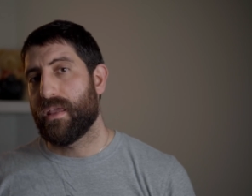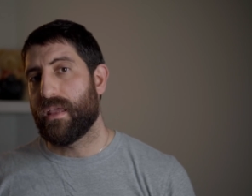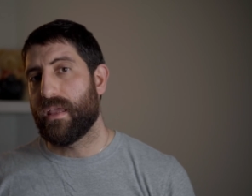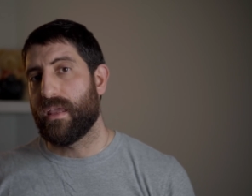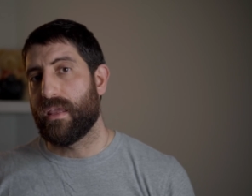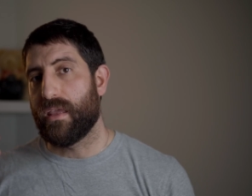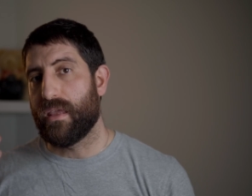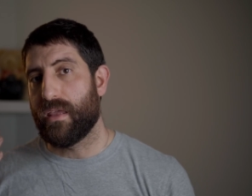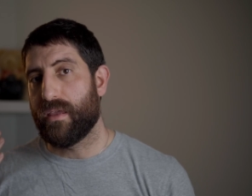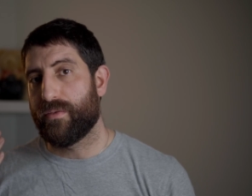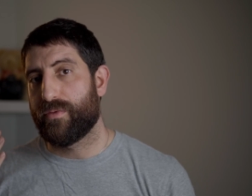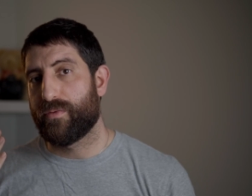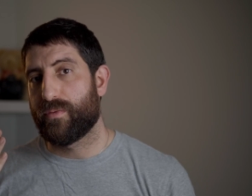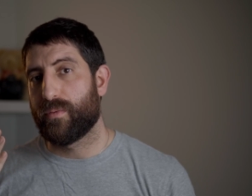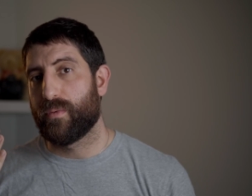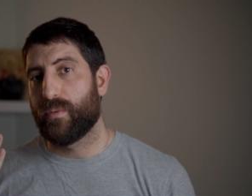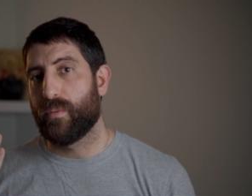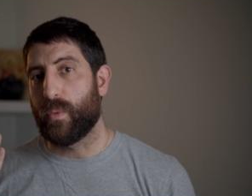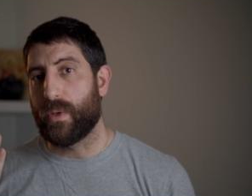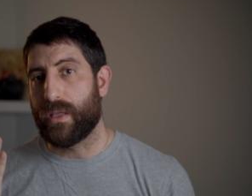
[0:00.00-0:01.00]
If
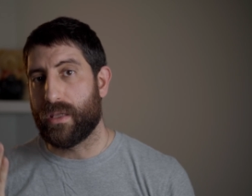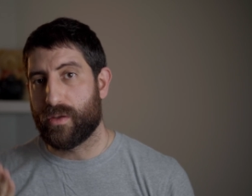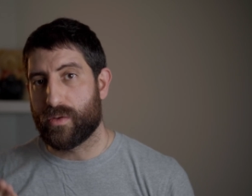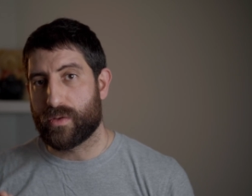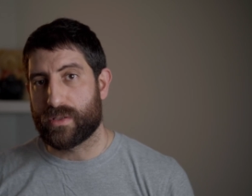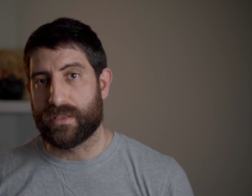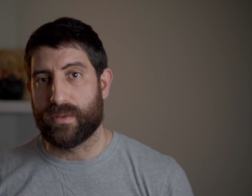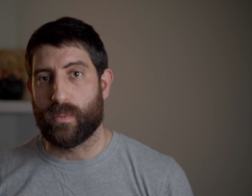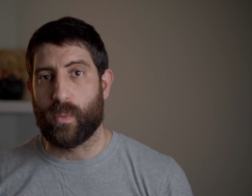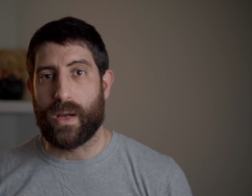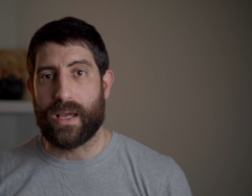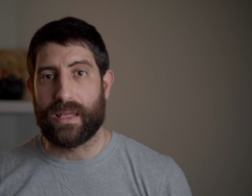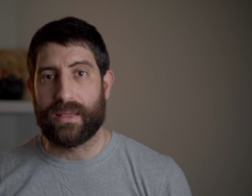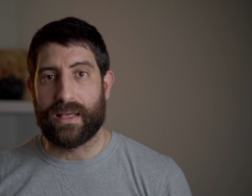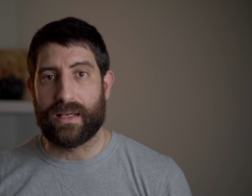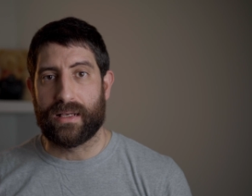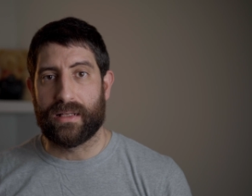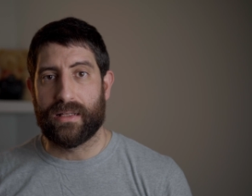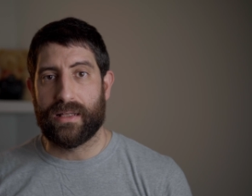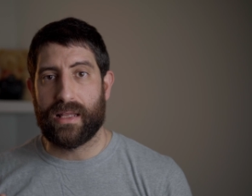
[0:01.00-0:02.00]
we use a
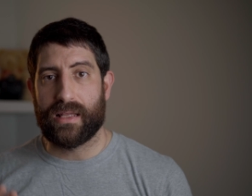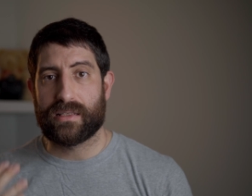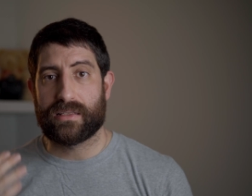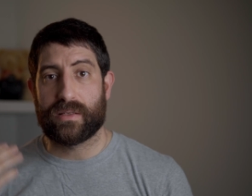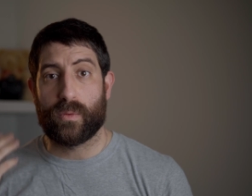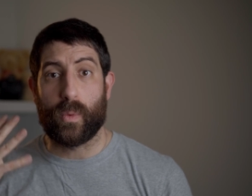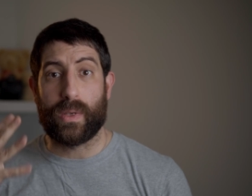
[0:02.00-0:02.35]
wide-angle lens,